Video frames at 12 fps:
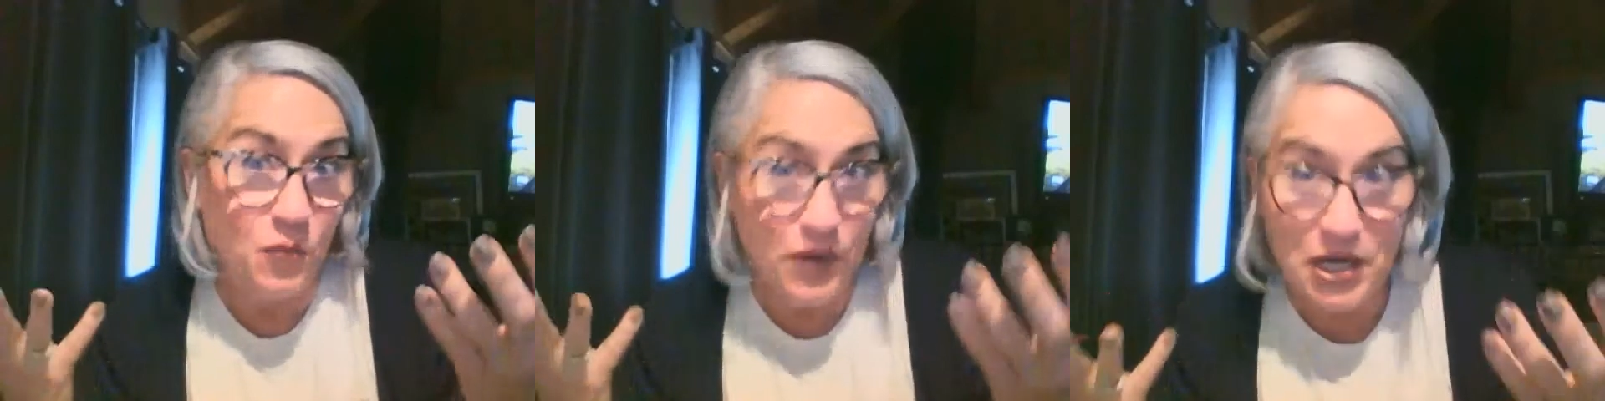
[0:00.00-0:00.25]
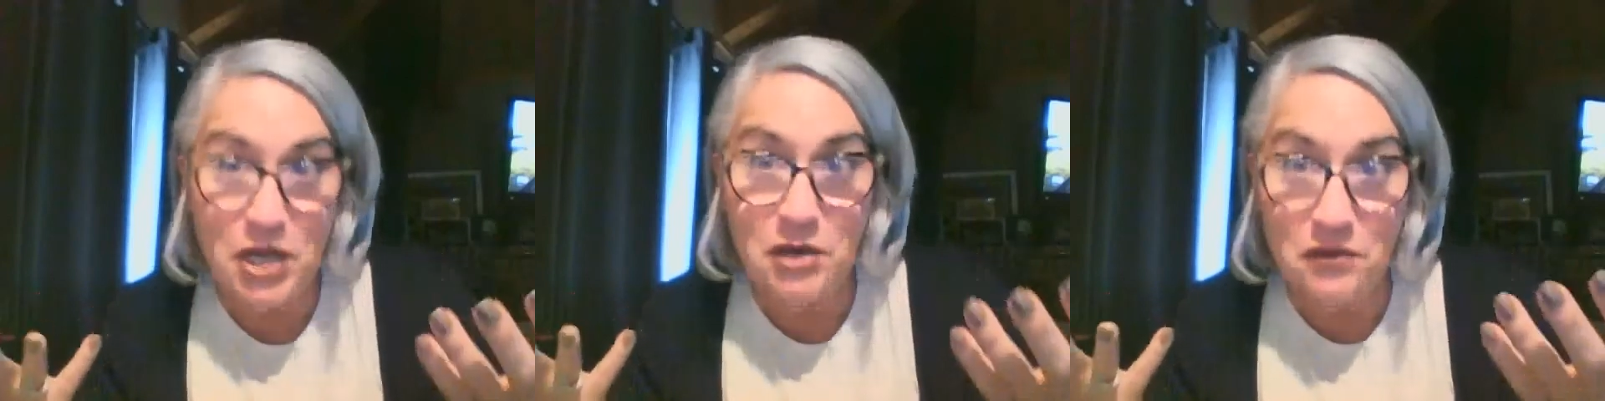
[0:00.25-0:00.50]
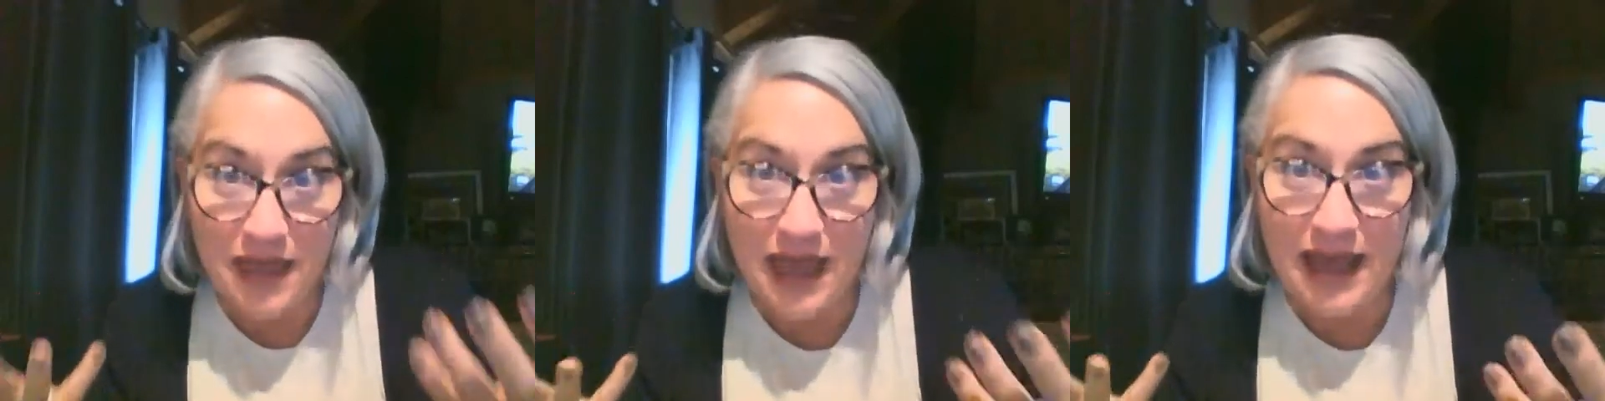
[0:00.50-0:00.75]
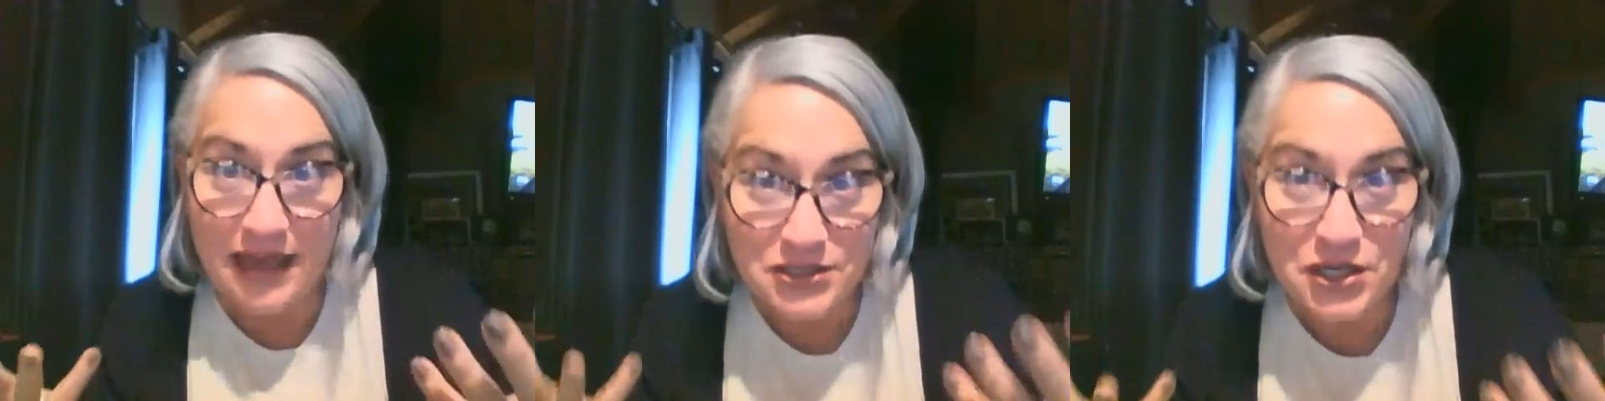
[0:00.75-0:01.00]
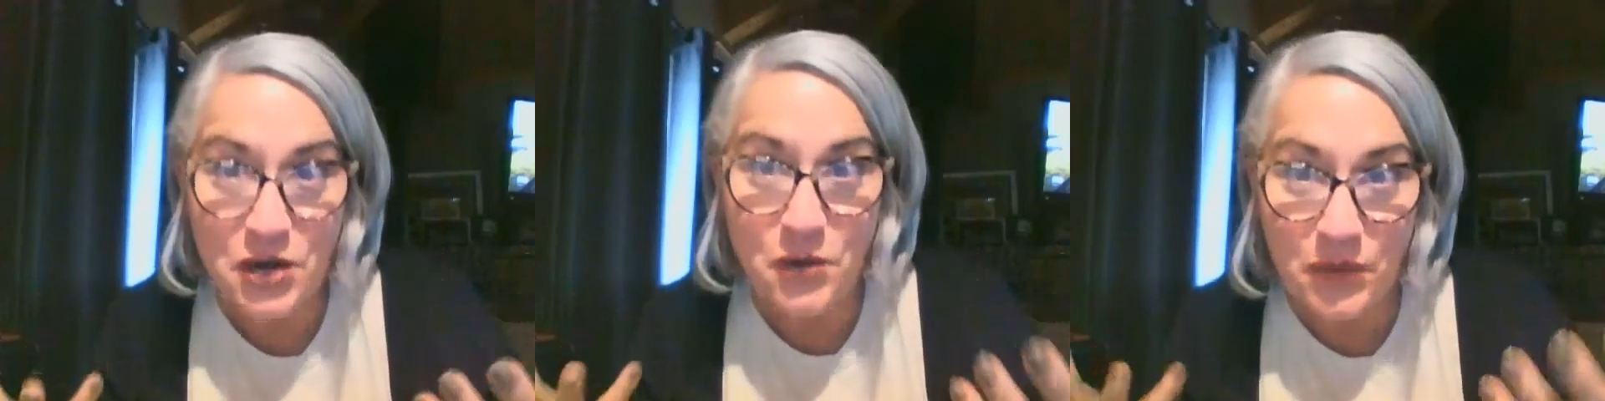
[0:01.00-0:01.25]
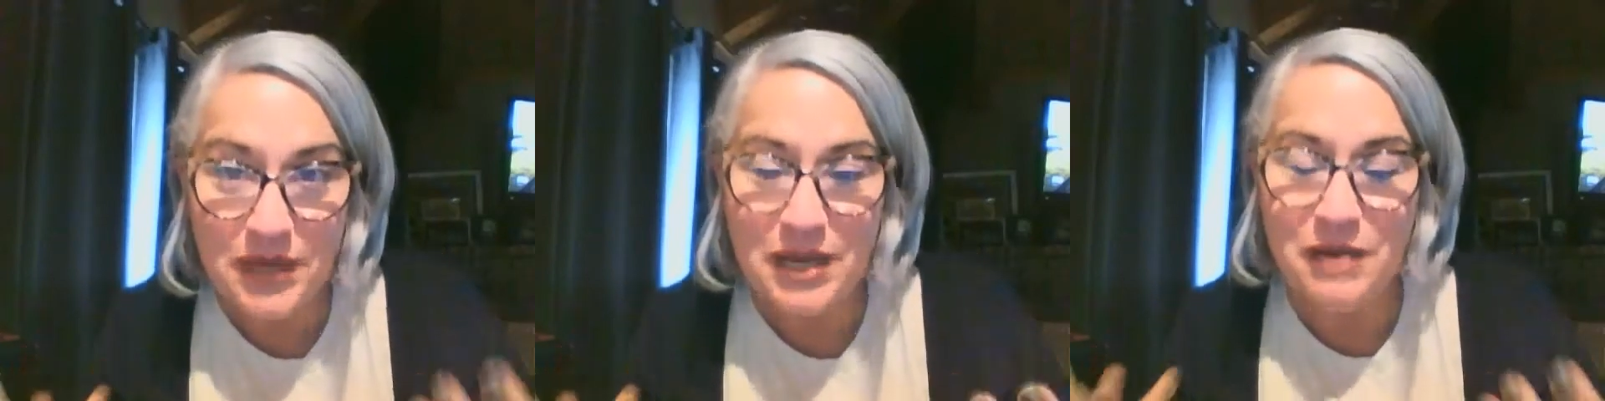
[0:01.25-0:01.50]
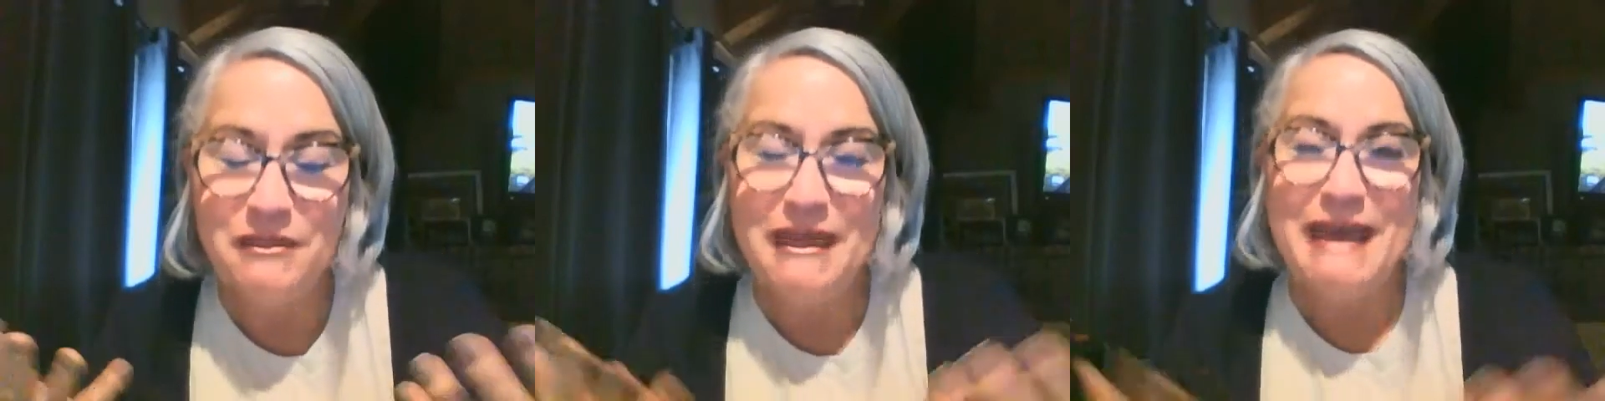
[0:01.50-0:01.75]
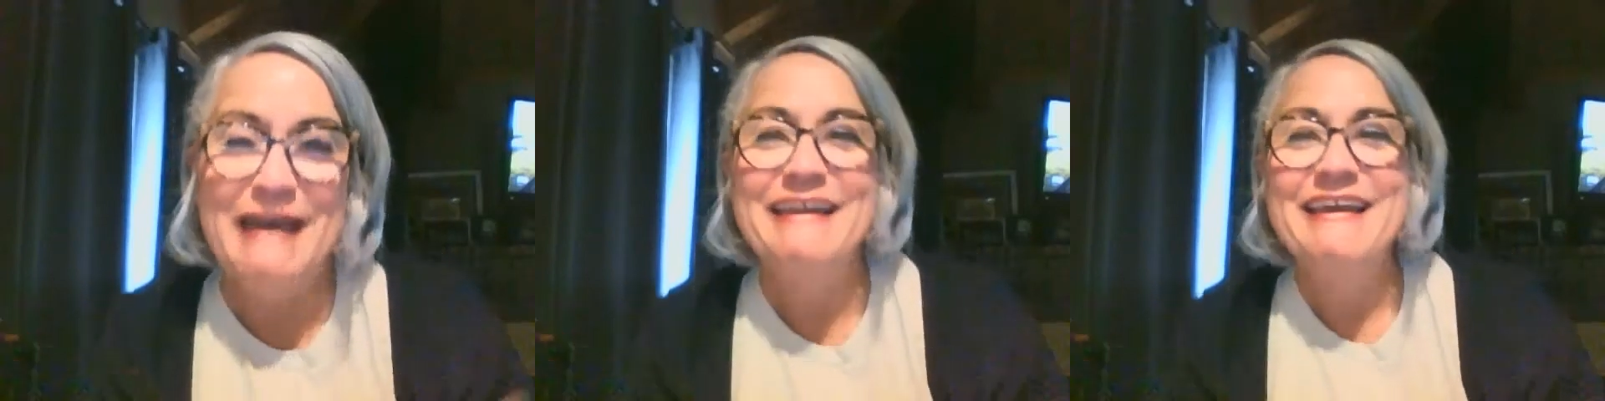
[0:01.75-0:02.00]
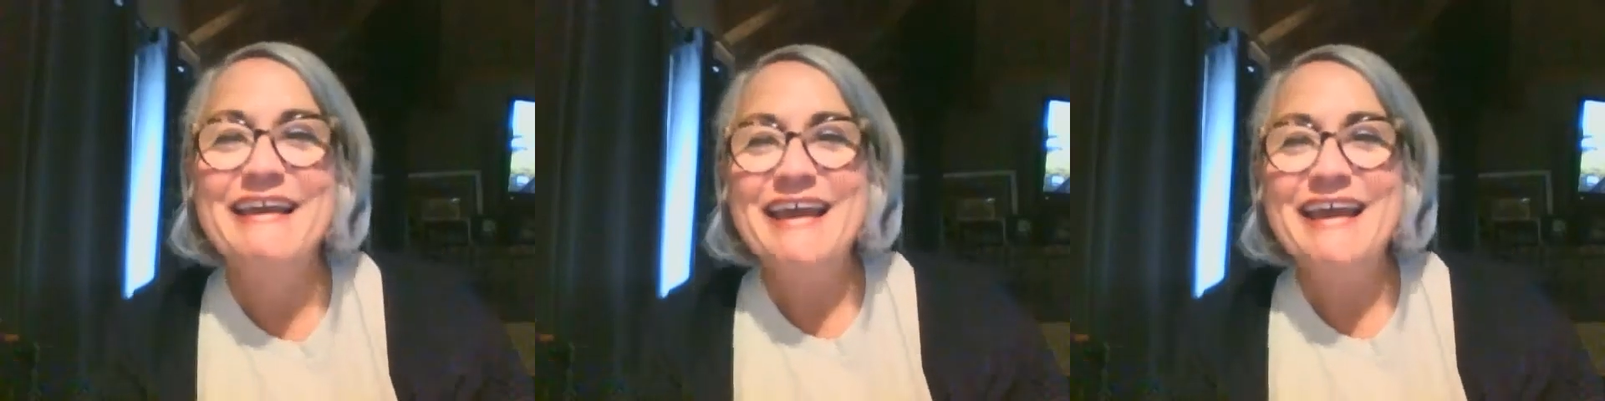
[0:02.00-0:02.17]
We know that. Don't we know that?